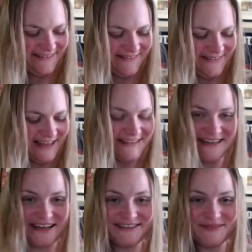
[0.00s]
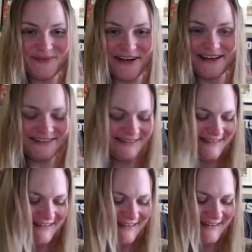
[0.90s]
Well, that's a nice surprise.
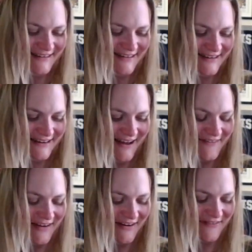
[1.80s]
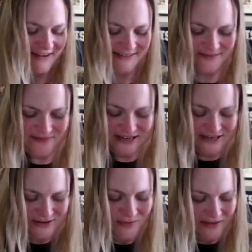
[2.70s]
Now I've got to find something to
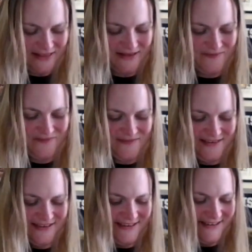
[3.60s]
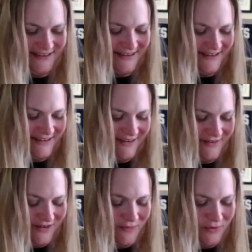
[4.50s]
do with them. I've
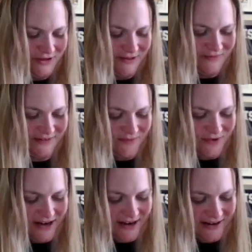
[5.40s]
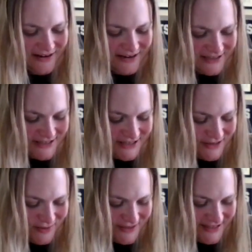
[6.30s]
got to put them somewhere.
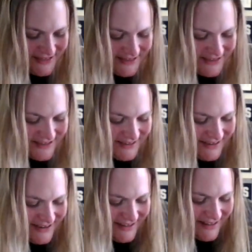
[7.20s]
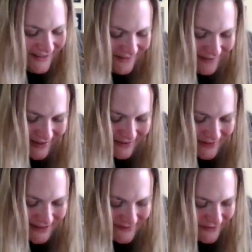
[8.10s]
Shoot. Oh, I don't
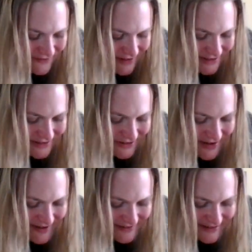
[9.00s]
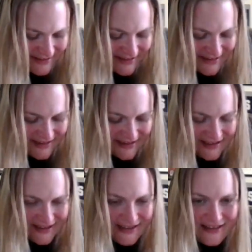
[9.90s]
want them to fall on the ground.
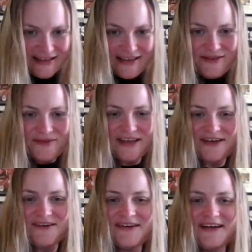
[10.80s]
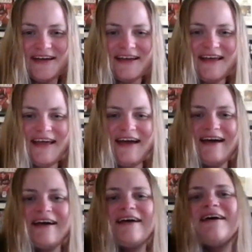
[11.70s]
Here we go. Yeah.
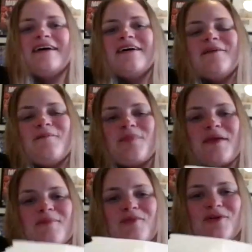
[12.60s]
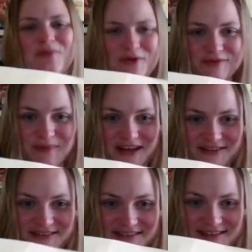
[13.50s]
More rose
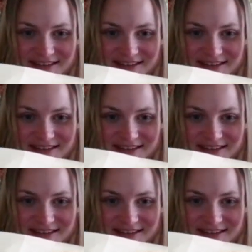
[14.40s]
petals.